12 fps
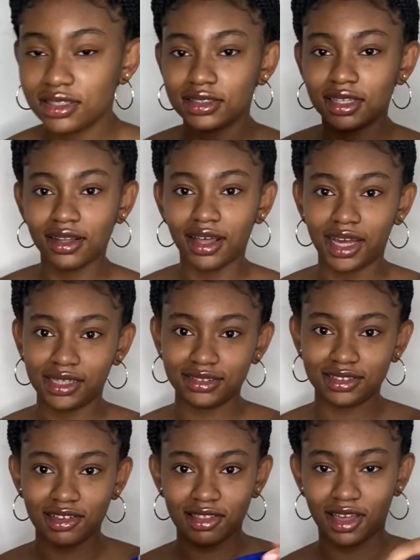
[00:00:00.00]
is the
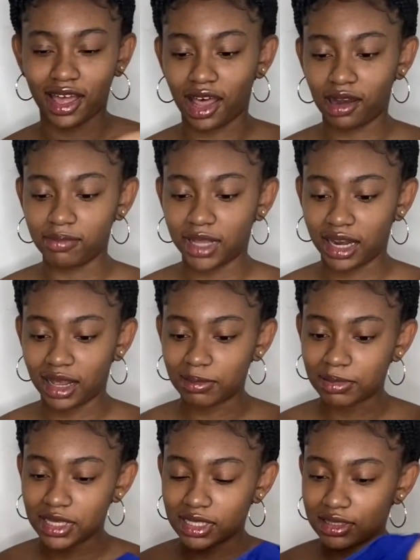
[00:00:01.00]
last color item that I
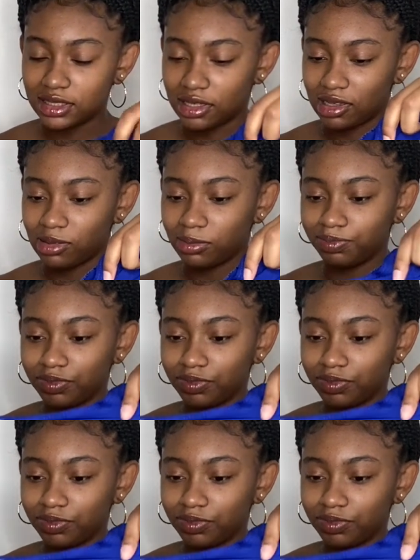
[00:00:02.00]
picked up.